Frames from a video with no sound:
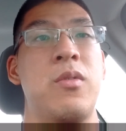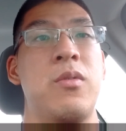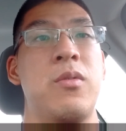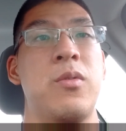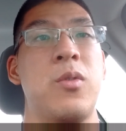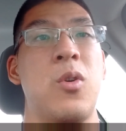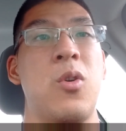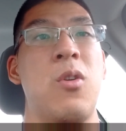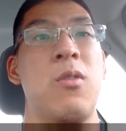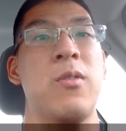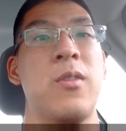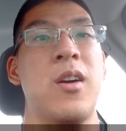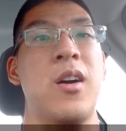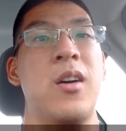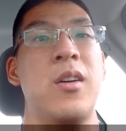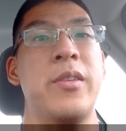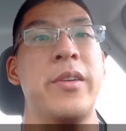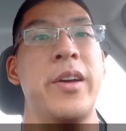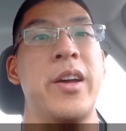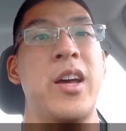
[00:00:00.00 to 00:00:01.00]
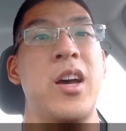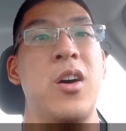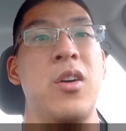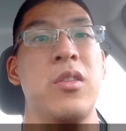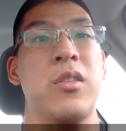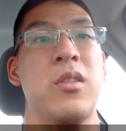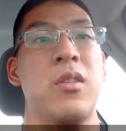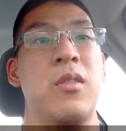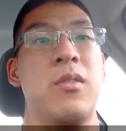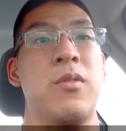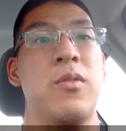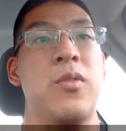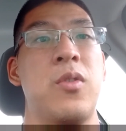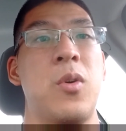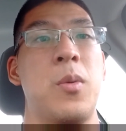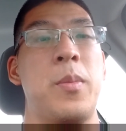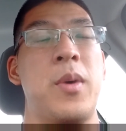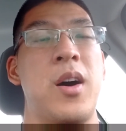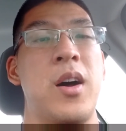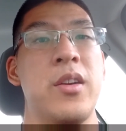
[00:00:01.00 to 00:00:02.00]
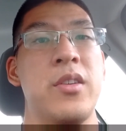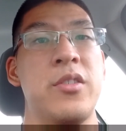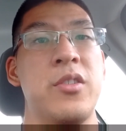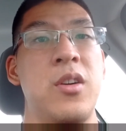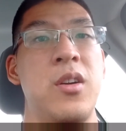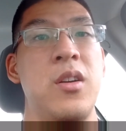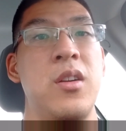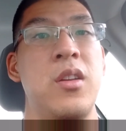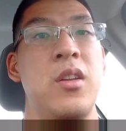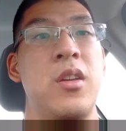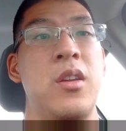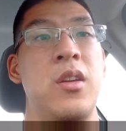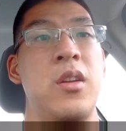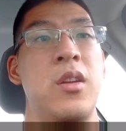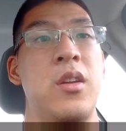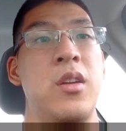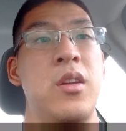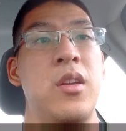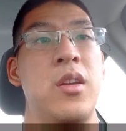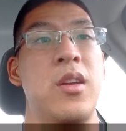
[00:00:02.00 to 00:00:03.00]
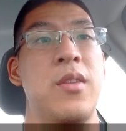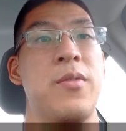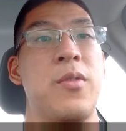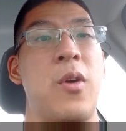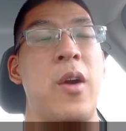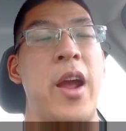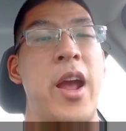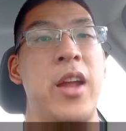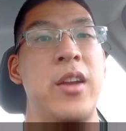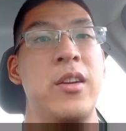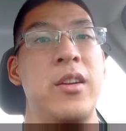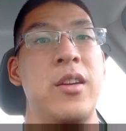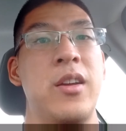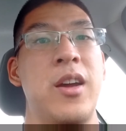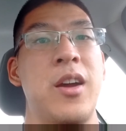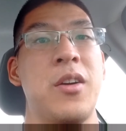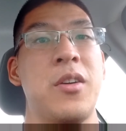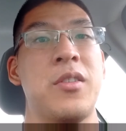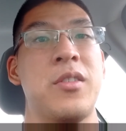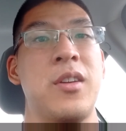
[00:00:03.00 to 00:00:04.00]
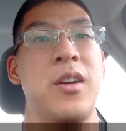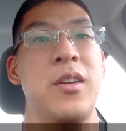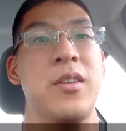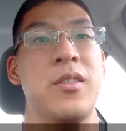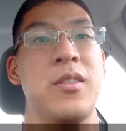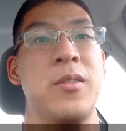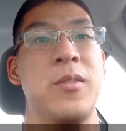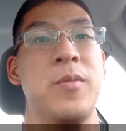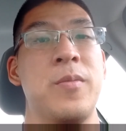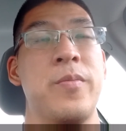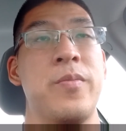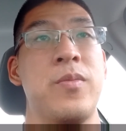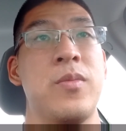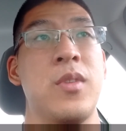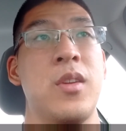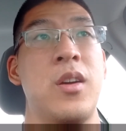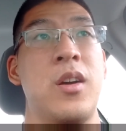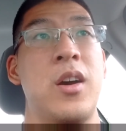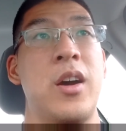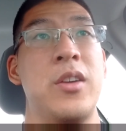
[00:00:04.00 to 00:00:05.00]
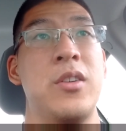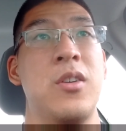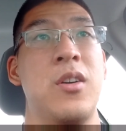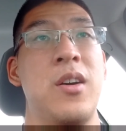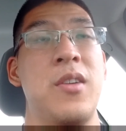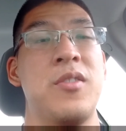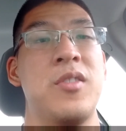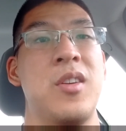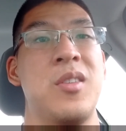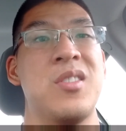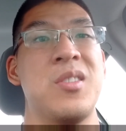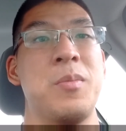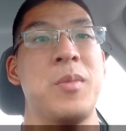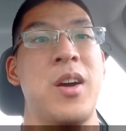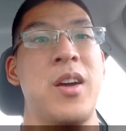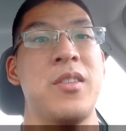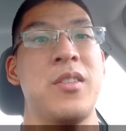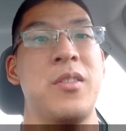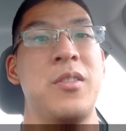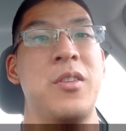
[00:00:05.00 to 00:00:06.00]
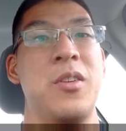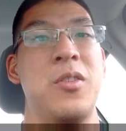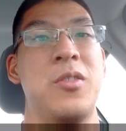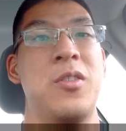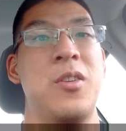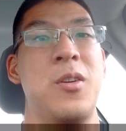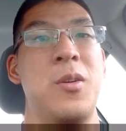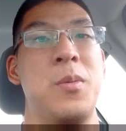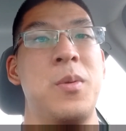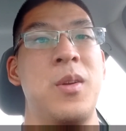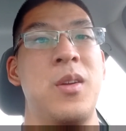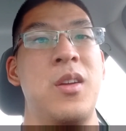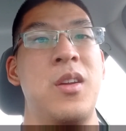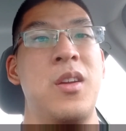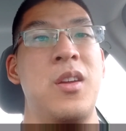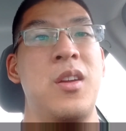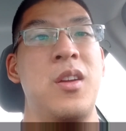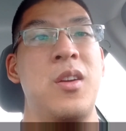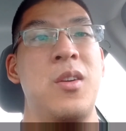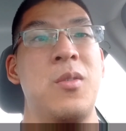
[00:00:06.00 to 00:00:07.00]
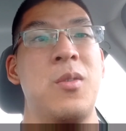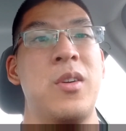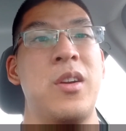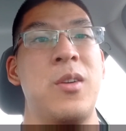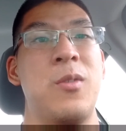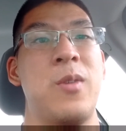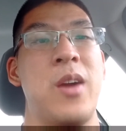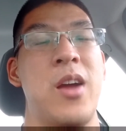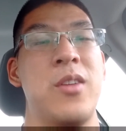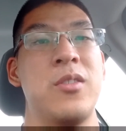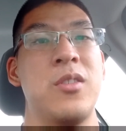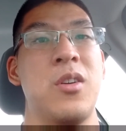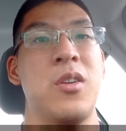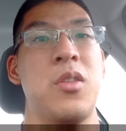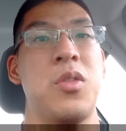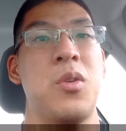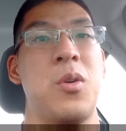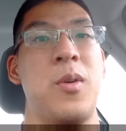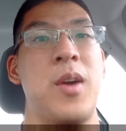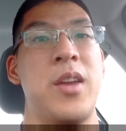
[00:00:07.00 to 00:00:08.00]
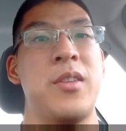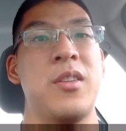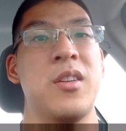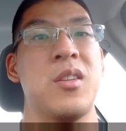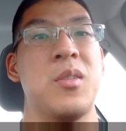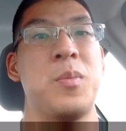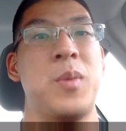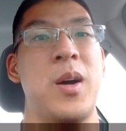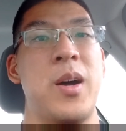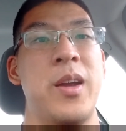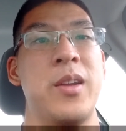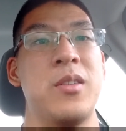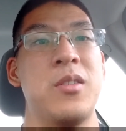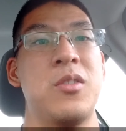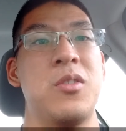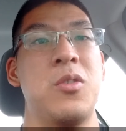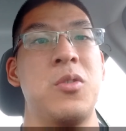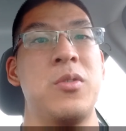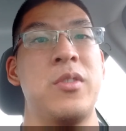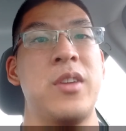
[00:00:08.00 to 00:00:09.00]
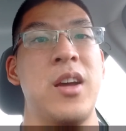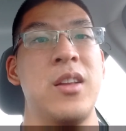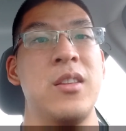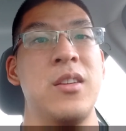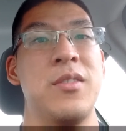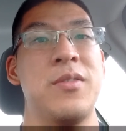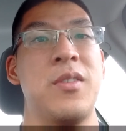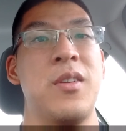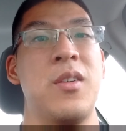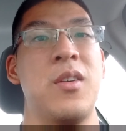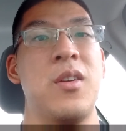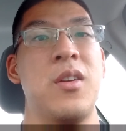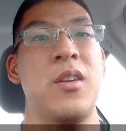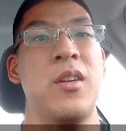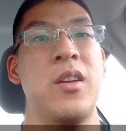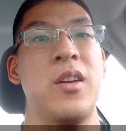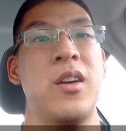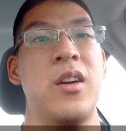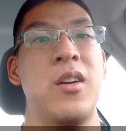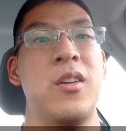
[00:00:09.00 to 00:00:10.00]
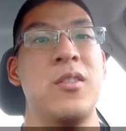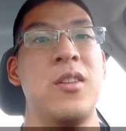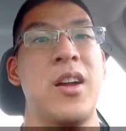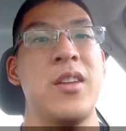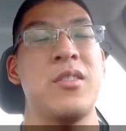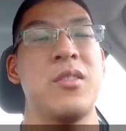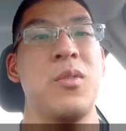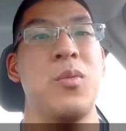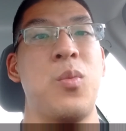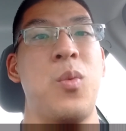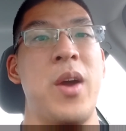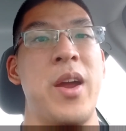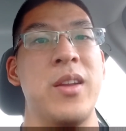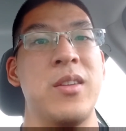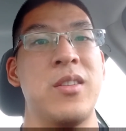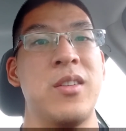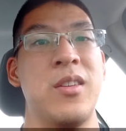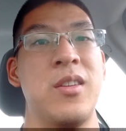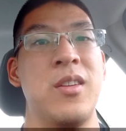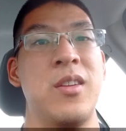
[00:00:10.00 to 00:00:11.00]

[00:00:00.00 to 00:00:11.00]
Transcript: for overall health, for posture, and for any exercise. I know I've seen some guys on YouTube where they round their thoracic spine to deadlift lots of weight.